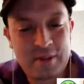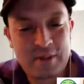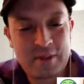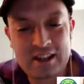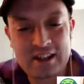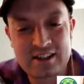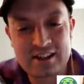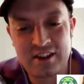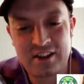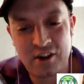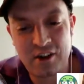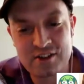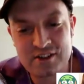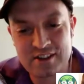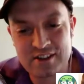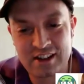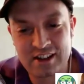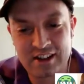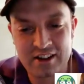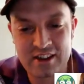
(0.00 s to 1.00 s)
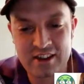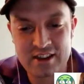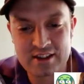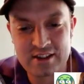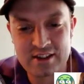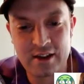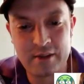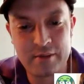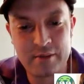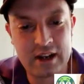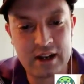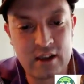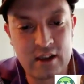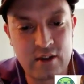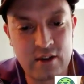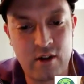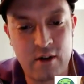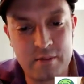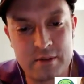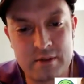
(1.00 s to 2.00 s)
back to your hosting a lot of the time and how
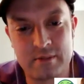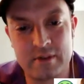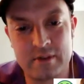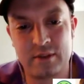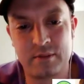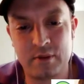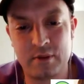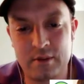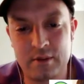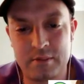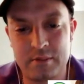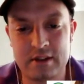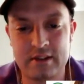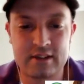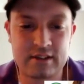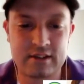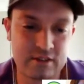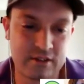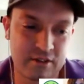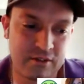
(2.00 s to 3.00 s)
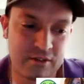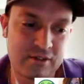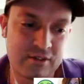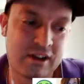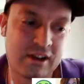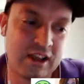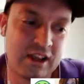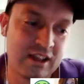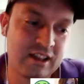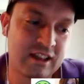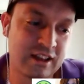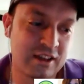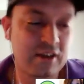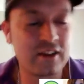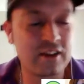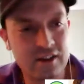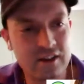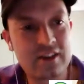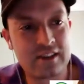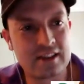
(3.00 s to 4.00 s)
you optimize WordPress. It's not, like,
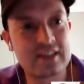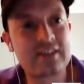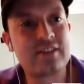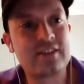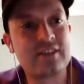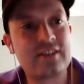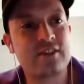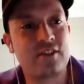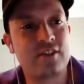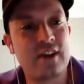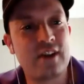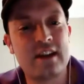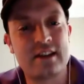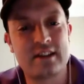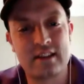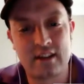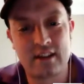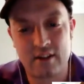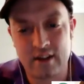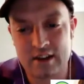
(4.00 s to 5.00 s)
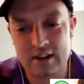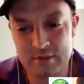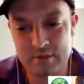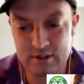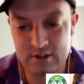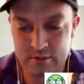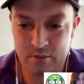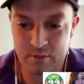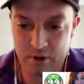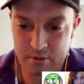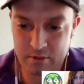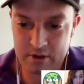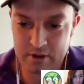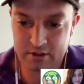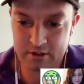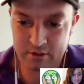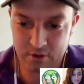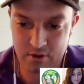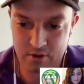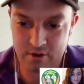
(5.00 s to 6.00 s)
granted there are some issues with
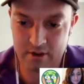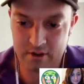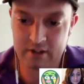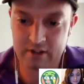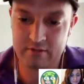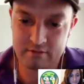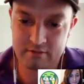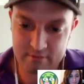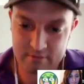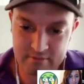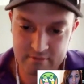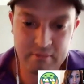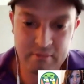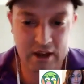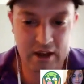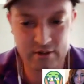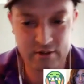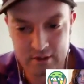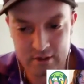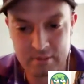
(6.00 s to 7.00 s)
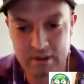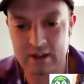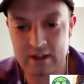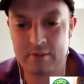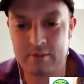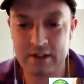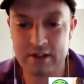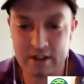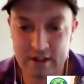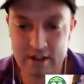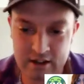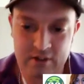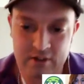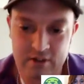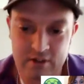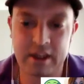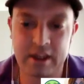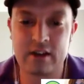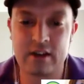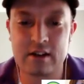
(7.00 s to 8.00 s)
WordPress core and backwards compatibility and
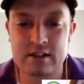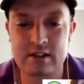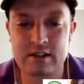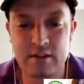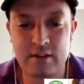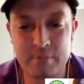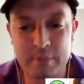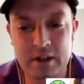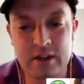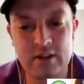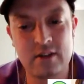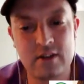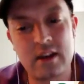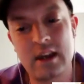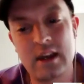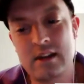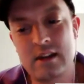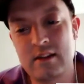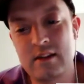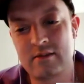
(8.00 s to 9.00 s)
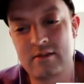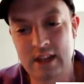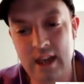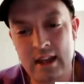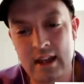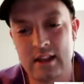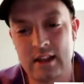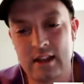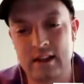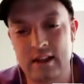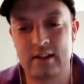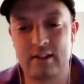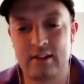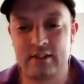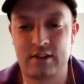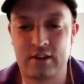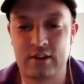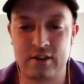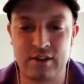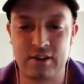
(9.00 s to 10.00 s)
all that kind of stuff, but you can scale it.
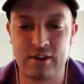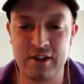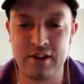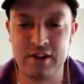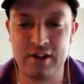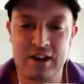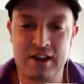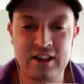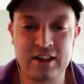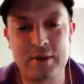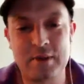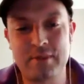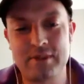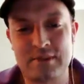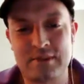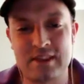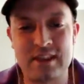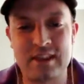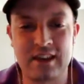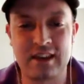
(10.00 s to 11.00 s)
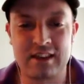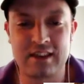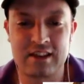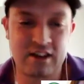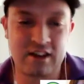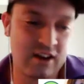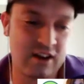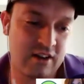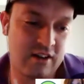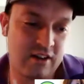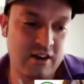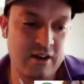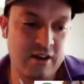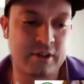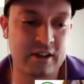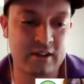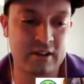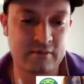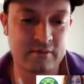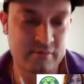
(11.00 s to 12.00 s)
So a lot of people seem to think that, oh,
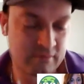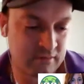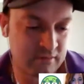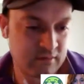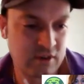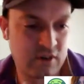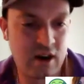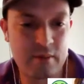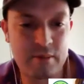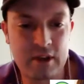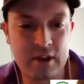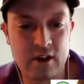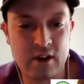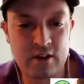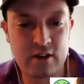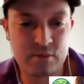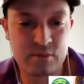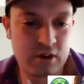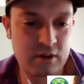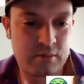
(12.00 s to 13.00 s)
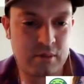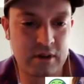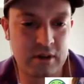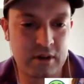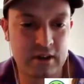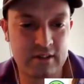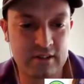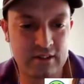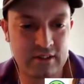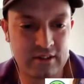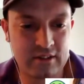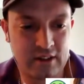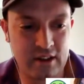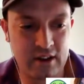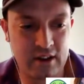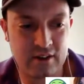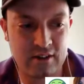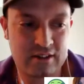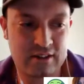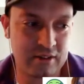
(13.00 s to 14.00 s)
I'm on a crappy host, WordPress is slow.
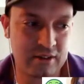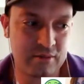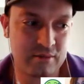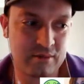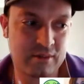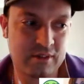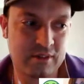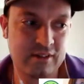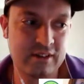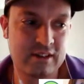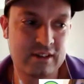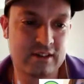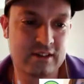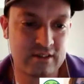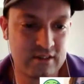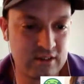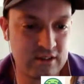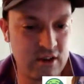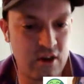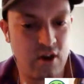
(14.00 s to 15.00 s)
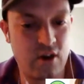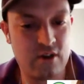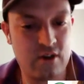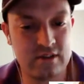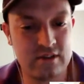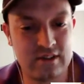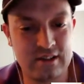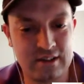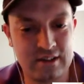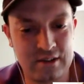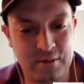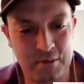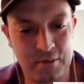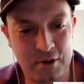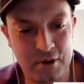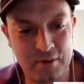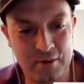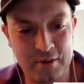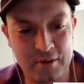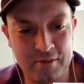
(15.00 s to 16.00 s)
It's like, well, it's your host that's the
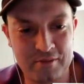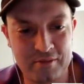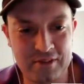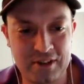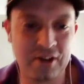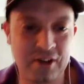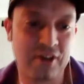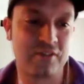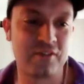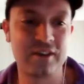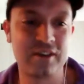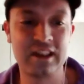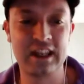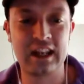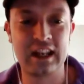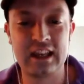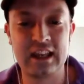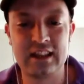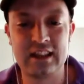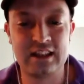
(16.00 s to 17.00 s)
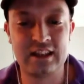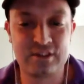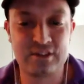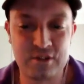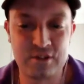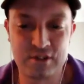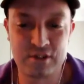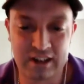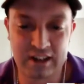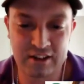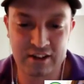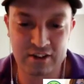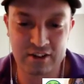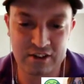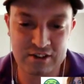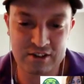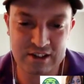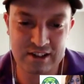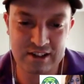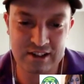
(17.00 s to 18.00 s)
problem. You don't really need these new
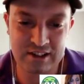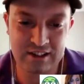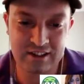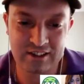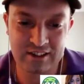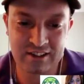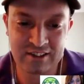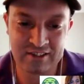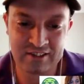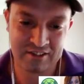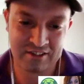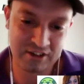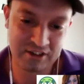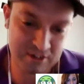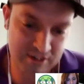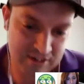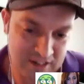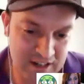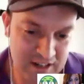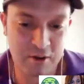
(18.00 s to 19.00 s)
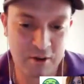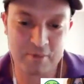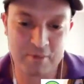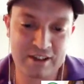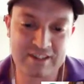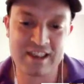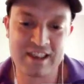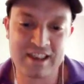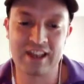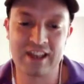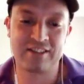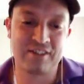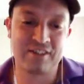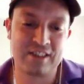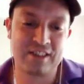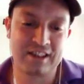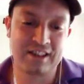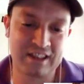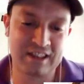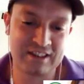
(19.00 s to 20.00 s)
technologies. You just need to optimize
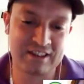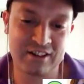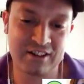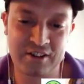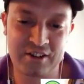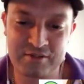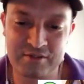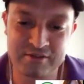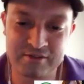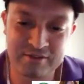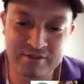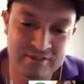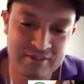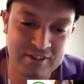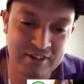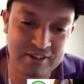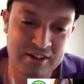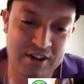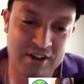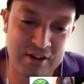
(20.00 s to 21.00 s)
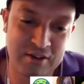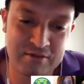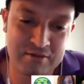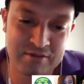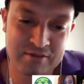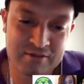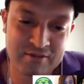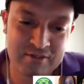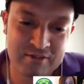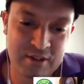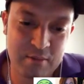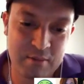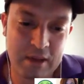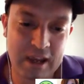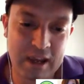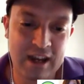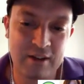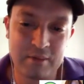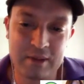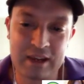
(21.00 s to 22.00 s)
that. So I think there's a lot of kind of
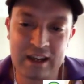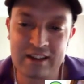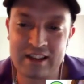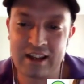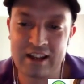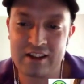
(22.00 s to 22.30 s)
debate about that